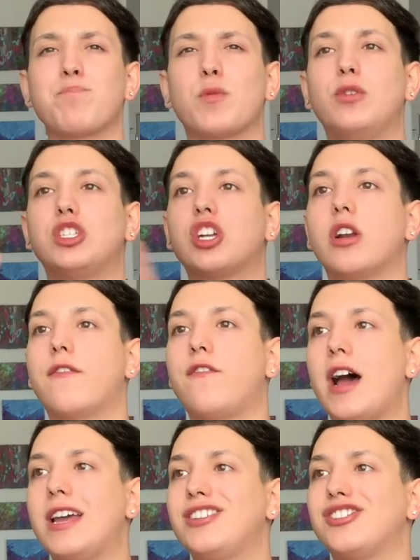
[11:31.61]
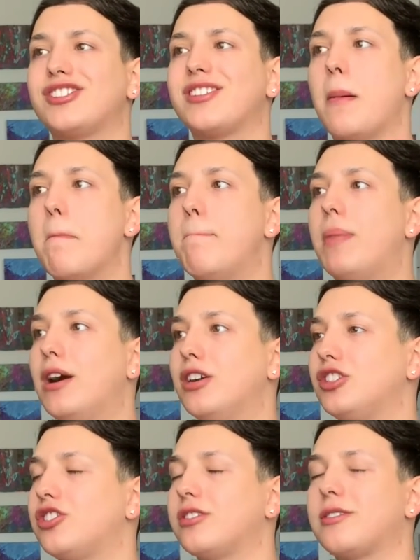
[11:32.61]
we started fighting just a
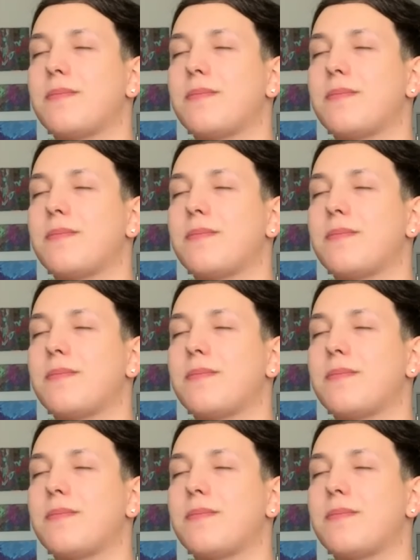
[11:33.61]
bunch,